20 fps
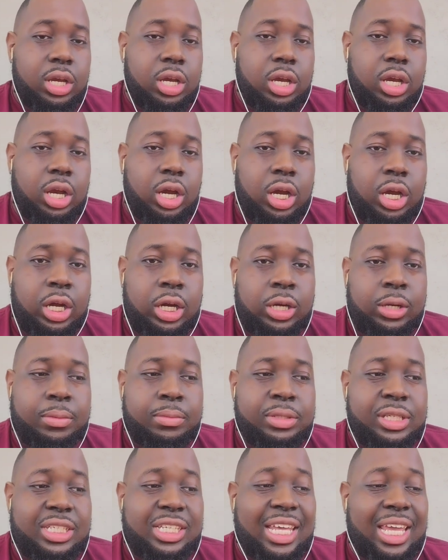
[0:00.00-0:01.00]

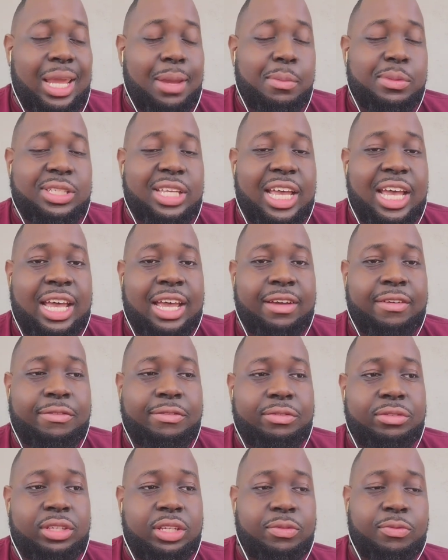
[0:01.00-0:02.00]
um, the teams
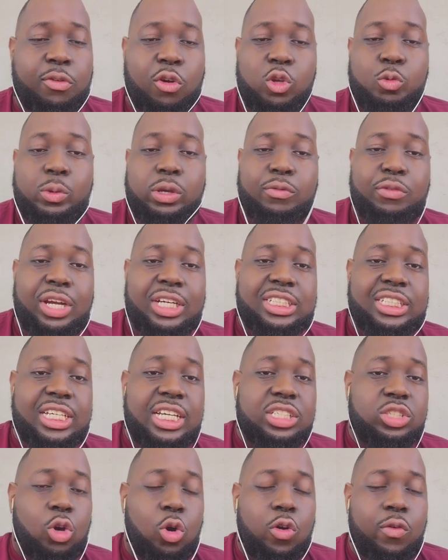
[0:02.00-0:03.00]
have the first week free agency
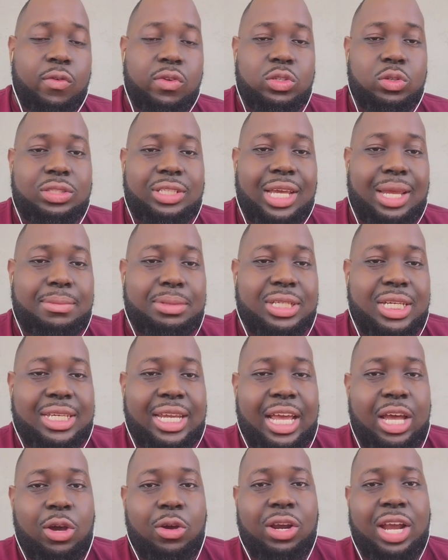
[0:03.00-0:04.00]
is over, so teams can
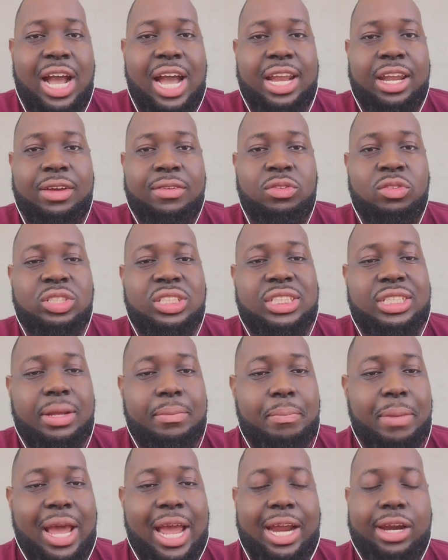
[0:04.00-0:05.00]
now kind of sit
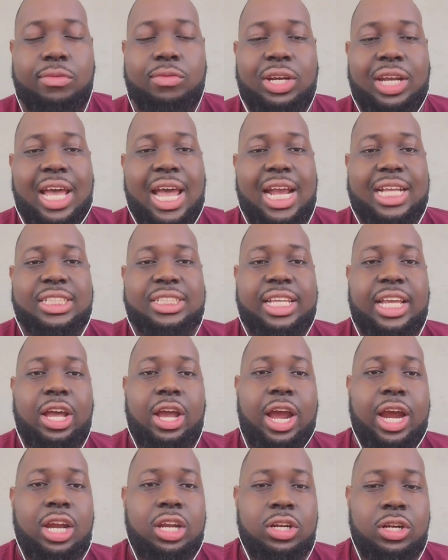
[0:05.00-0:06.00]
back, relax, and say, "All
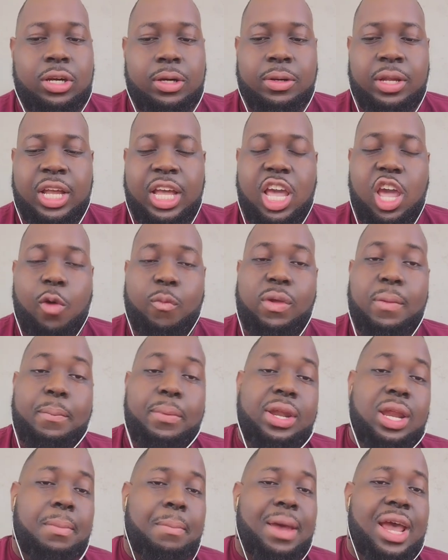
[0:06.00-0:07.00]
right, look, if we
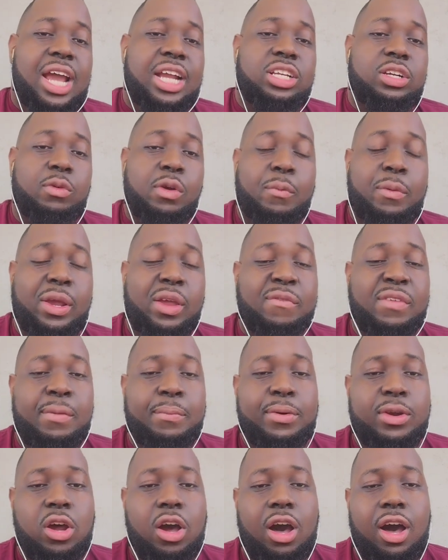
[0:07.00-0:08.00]
put a match, if we put, if we
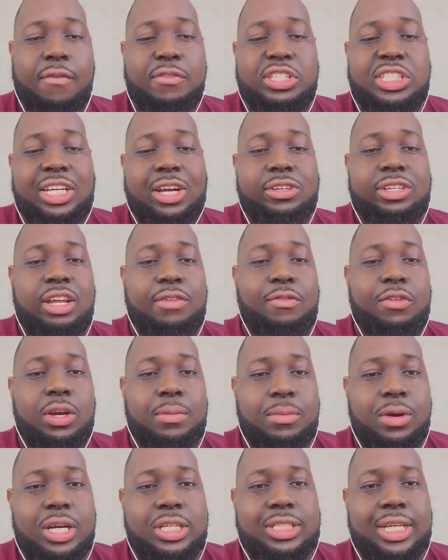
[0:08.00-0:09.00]
put an offer sheet out there for
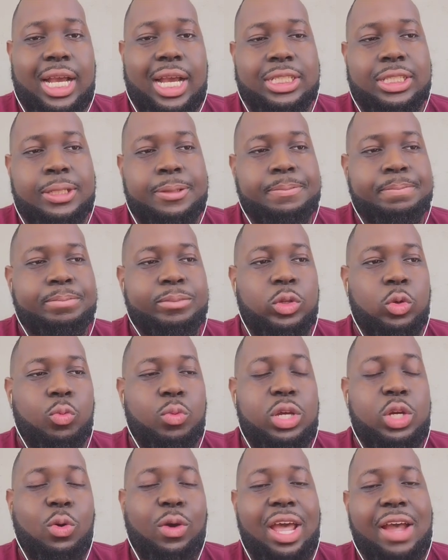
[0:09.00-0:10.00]
Lamar Jackson,
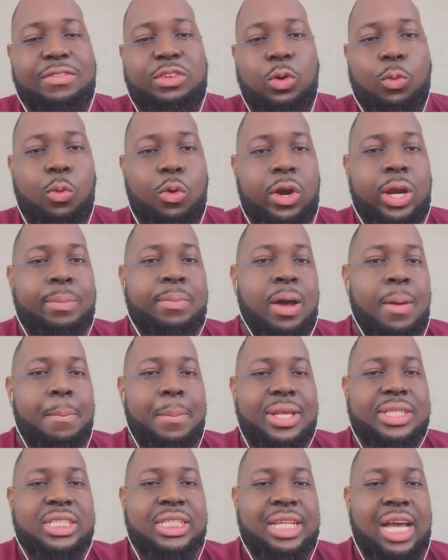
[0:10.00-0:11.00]
we don't have to worry about
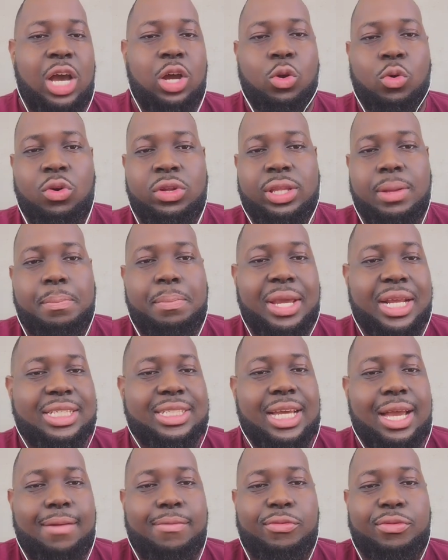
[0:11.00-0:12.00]
missing out on the big
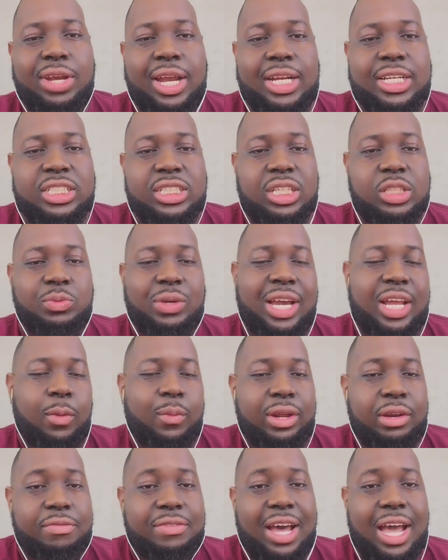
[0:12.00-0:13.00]
time free agents because we got to
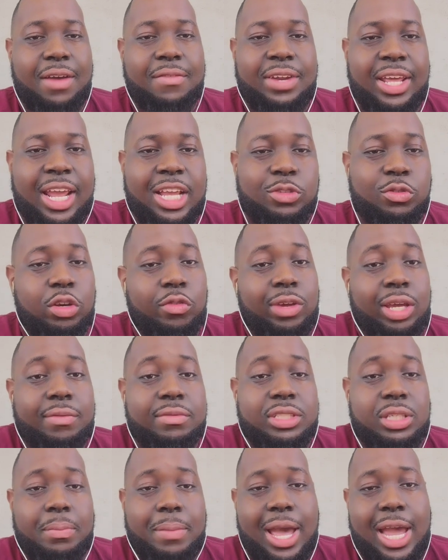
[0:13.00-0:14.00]
wait five days for the Ravens
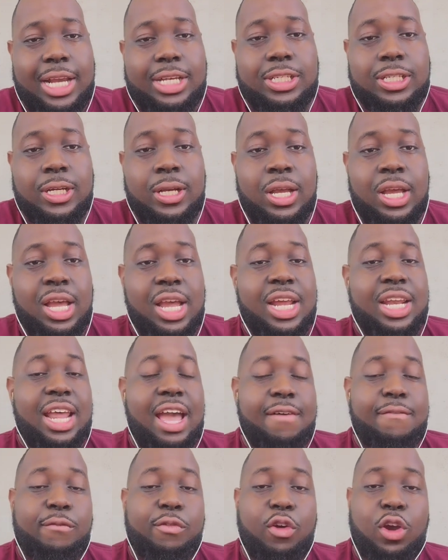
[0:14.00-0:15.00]
to match."
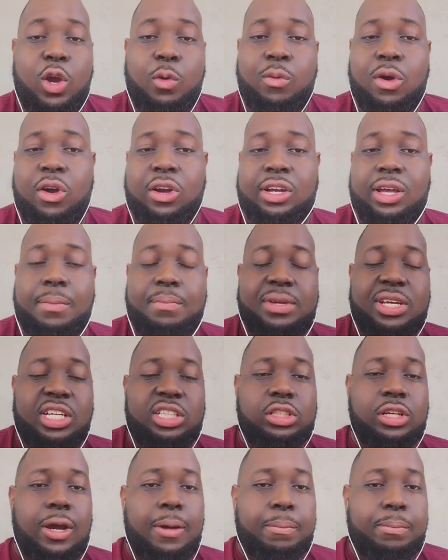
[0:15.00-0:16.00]
That very well could be a
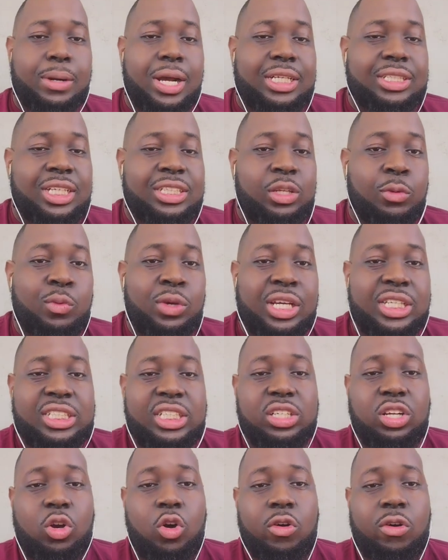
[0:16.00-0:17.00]
thought process, and we can see
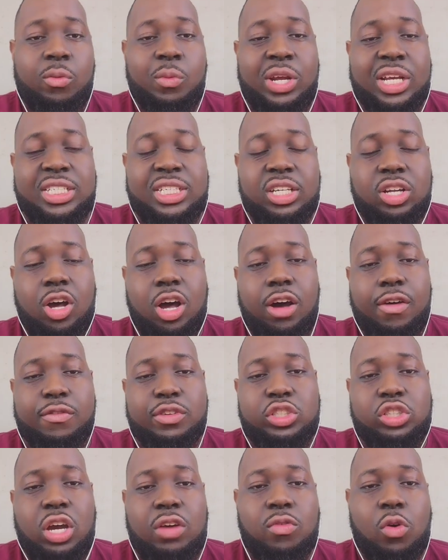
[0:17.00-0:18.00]
the we can see the offer
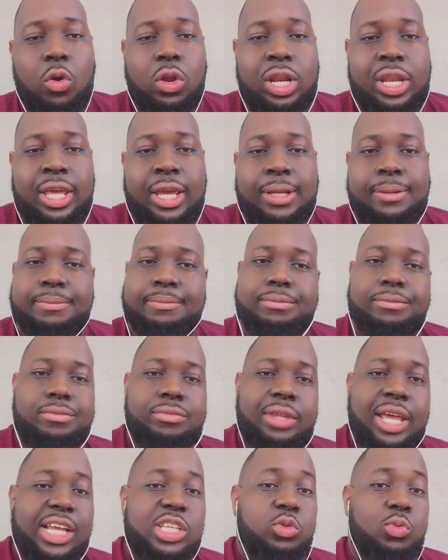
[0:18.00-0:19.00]
start rolling in
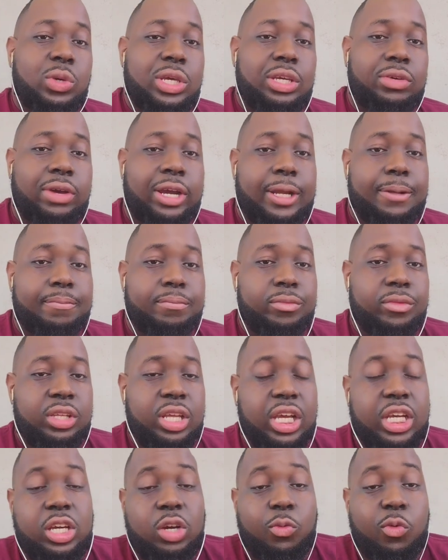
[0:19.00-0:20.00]
next week, right?
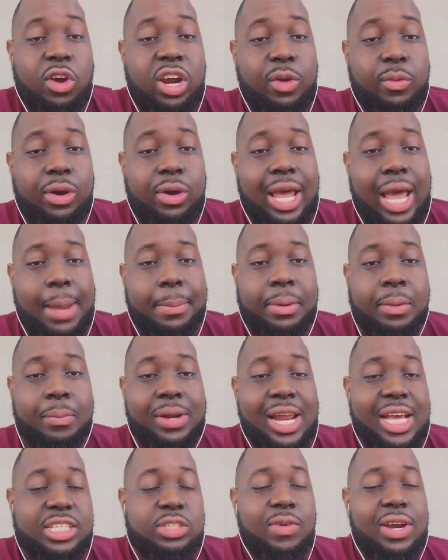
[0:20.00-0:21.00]
It could very well happen, but
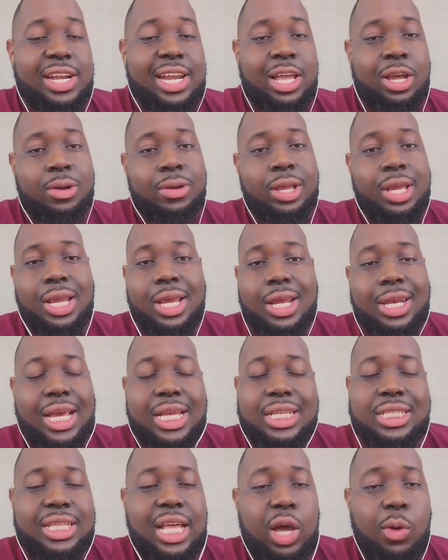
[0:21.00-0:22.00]
that's right now.
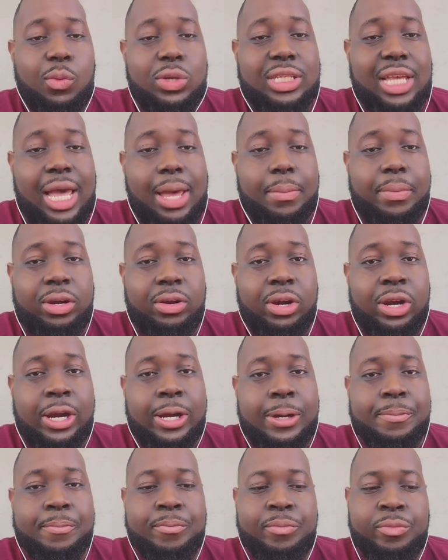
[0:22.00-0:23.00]
That's not what's happening. All
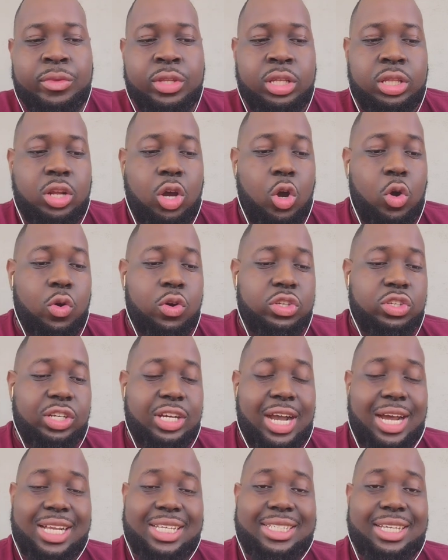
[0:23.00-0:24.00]
right, owners are
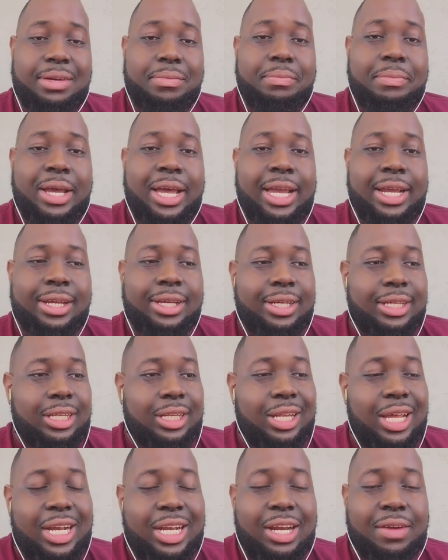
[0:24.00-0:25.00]
kind of sitting back,
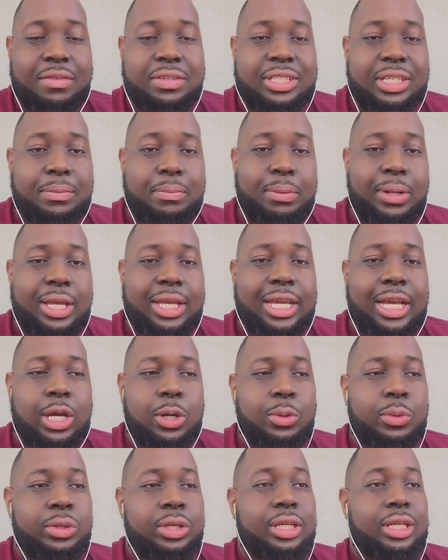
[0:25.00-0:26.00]
letting everything play
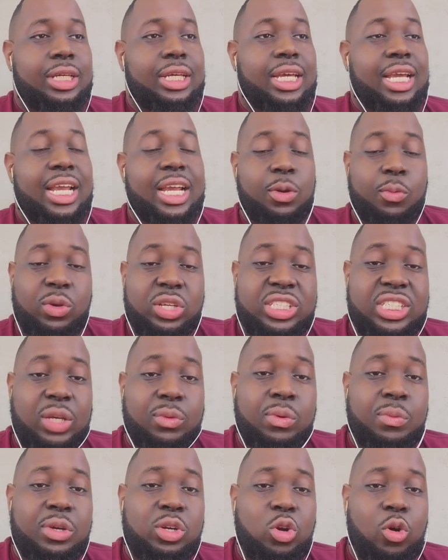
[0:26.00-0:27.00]
out, and we'll see
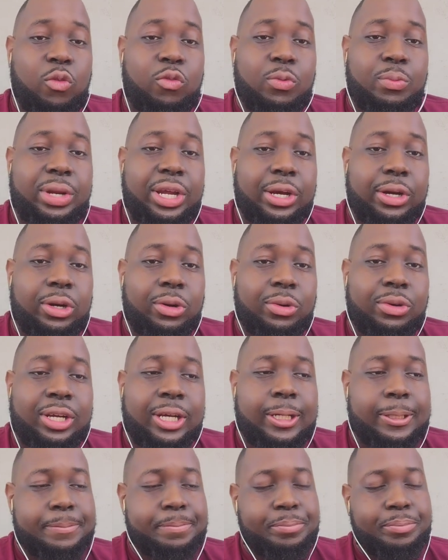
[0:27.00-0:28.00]
where we go from there.
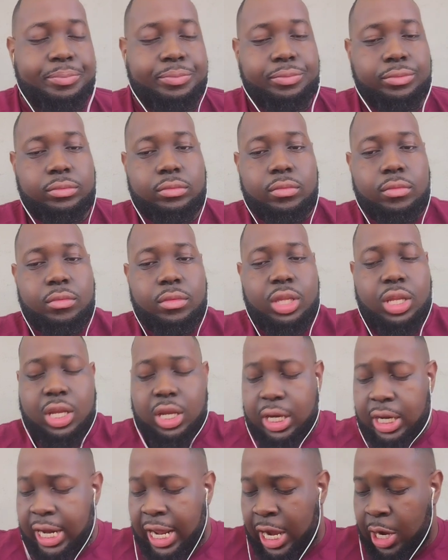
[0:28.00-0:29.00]
Okay.
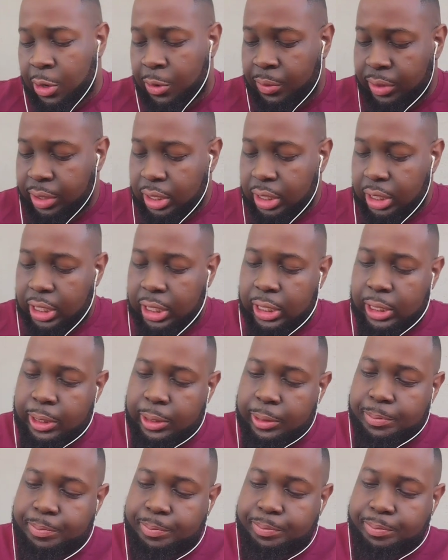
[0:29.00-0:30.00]
Now,
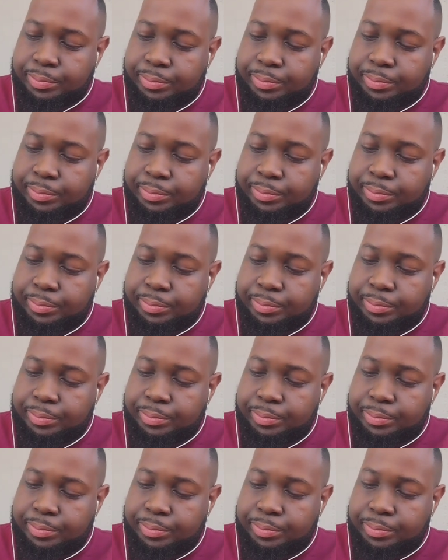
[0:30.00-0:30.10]
um,